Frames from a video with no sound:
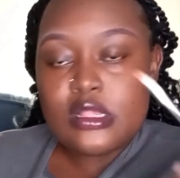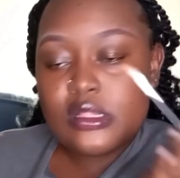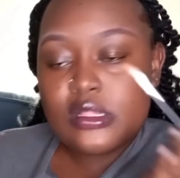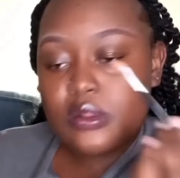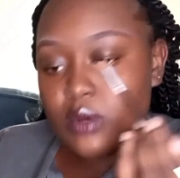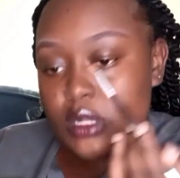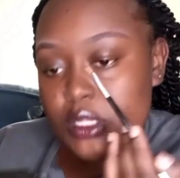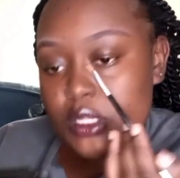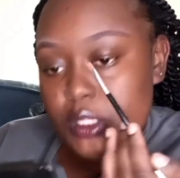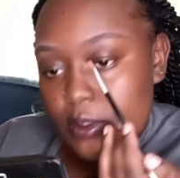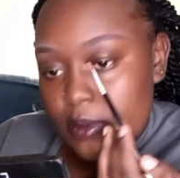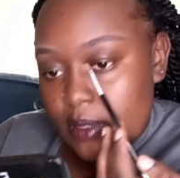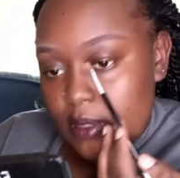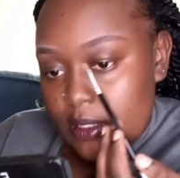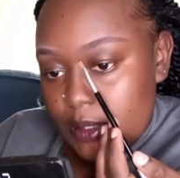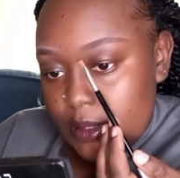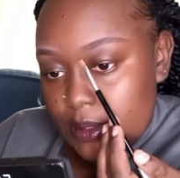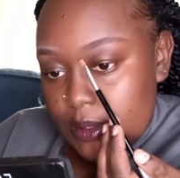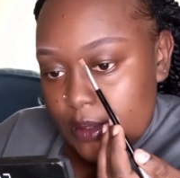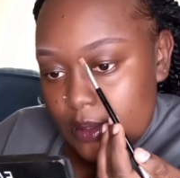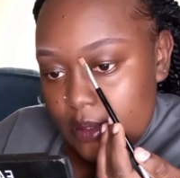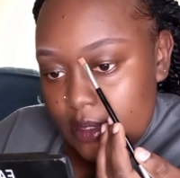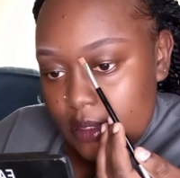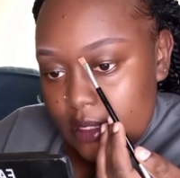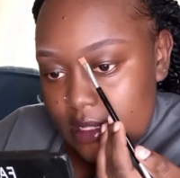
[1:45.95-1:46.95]
So what you want
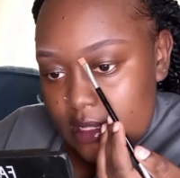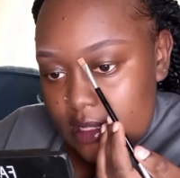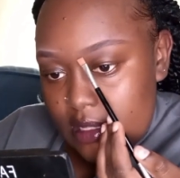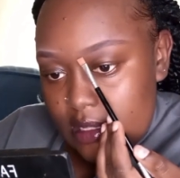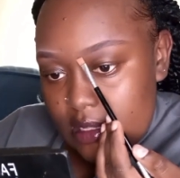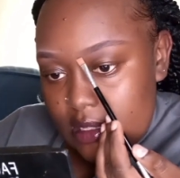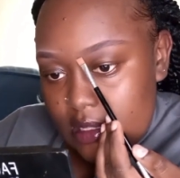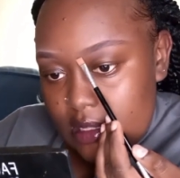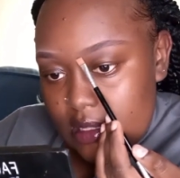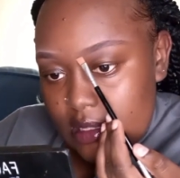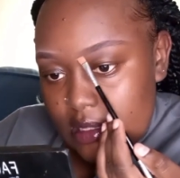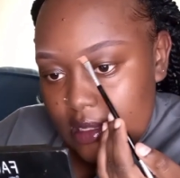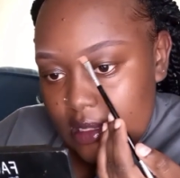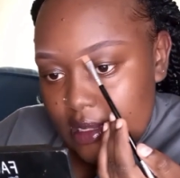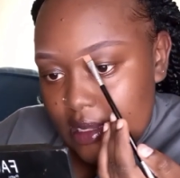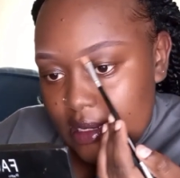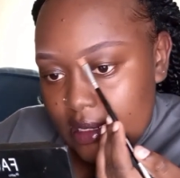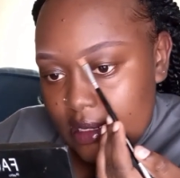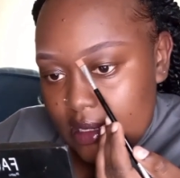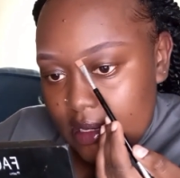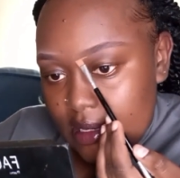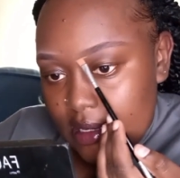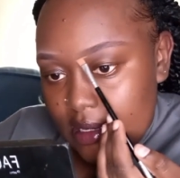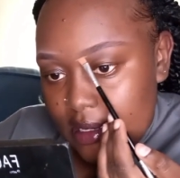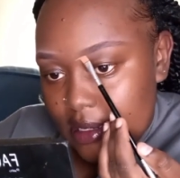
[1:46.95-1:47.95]
to do is just
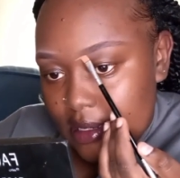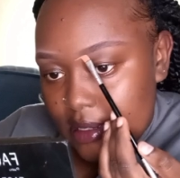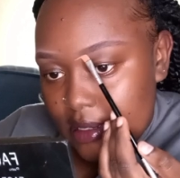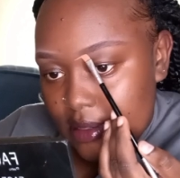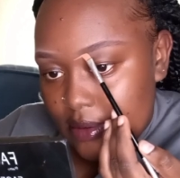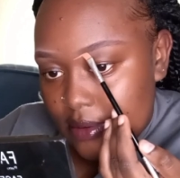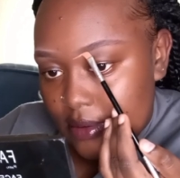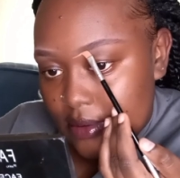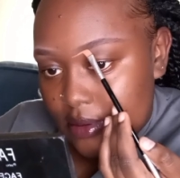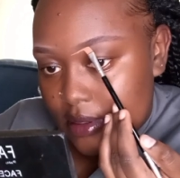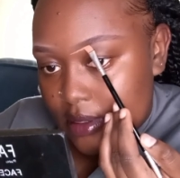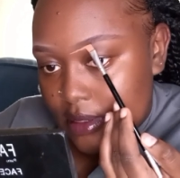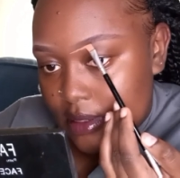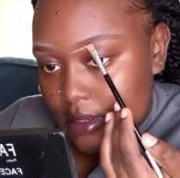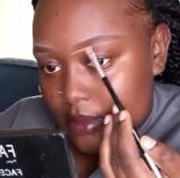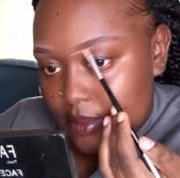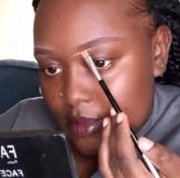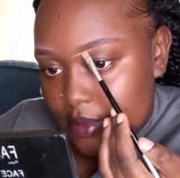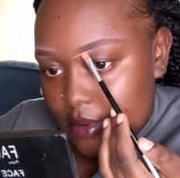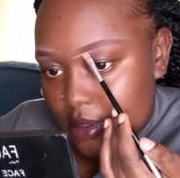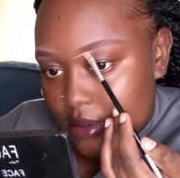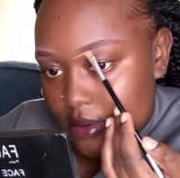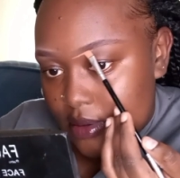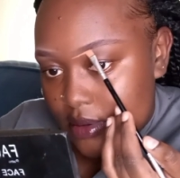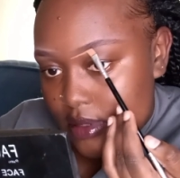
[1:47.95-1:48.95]
underline your
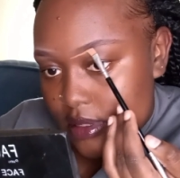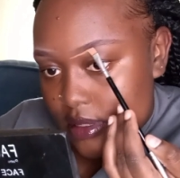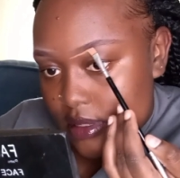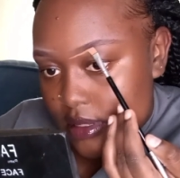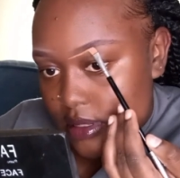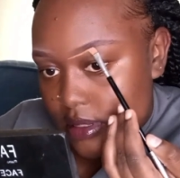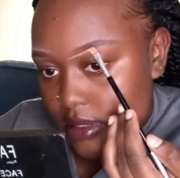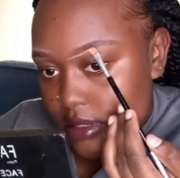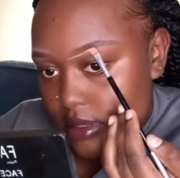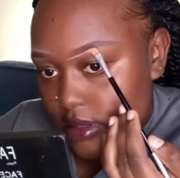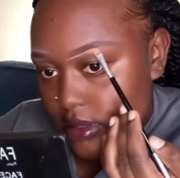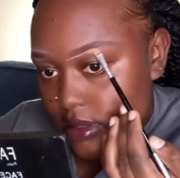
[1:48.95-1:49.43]
eyebrows,